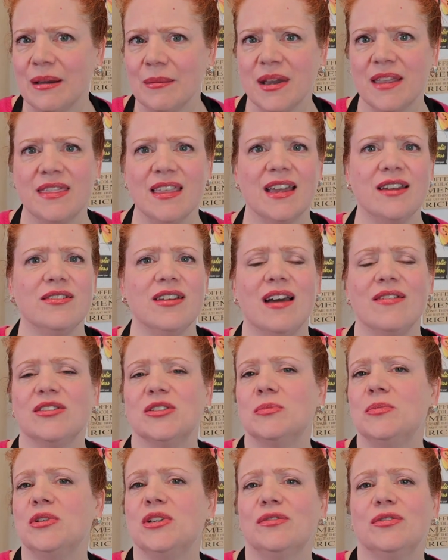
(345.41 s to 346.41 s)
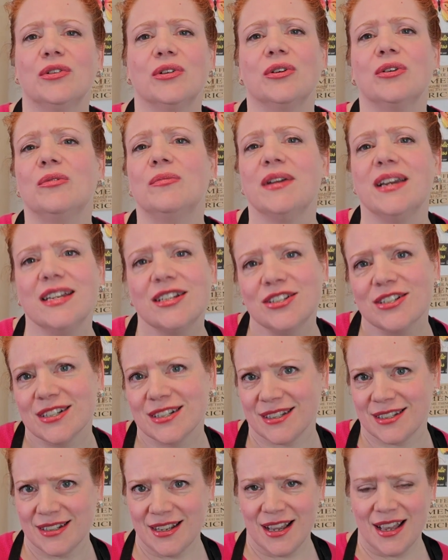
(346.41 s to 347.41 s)
and then you have this beautiful
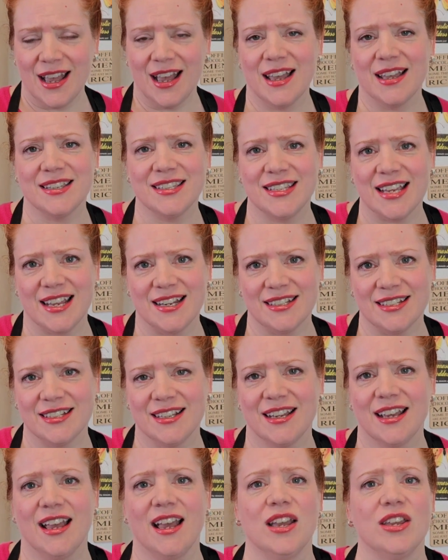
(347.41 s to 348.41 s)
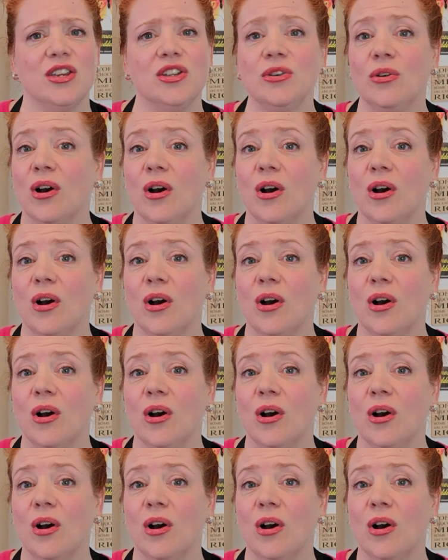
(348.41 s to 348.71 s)
herbaceous scent. You